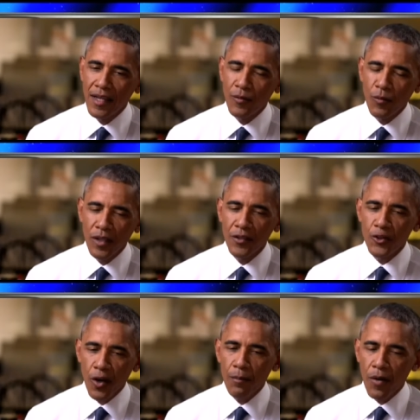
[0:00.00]
and, and really
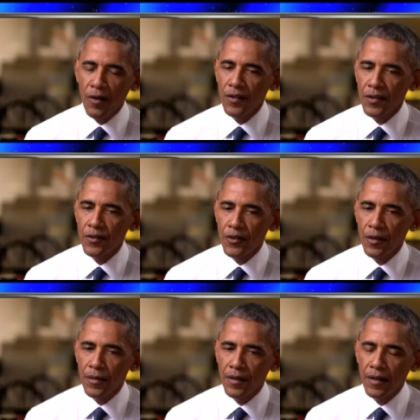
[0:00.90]
sharp
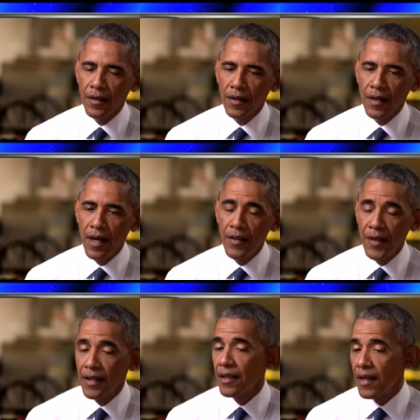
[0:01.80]
partisanship, uh, I
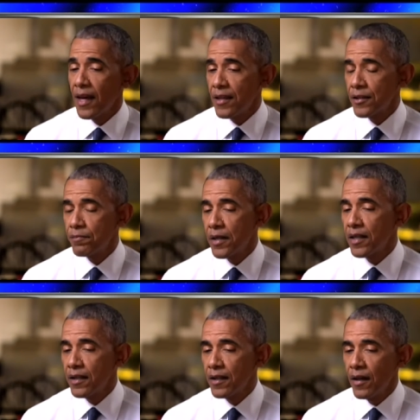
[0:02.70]
think has
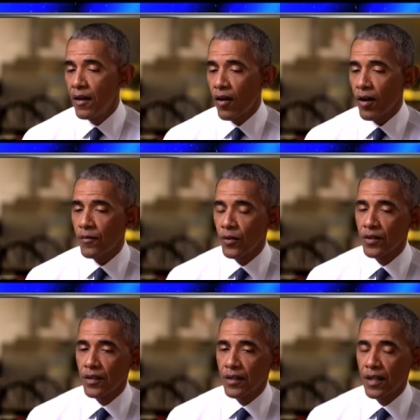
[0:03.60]
been
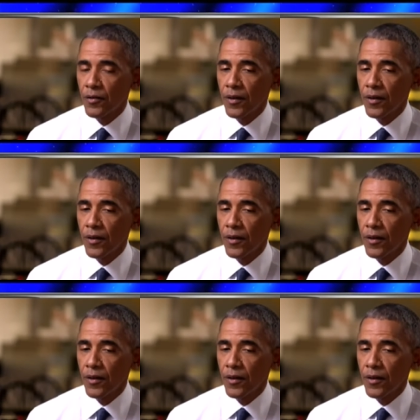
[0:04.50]
harmful to the country.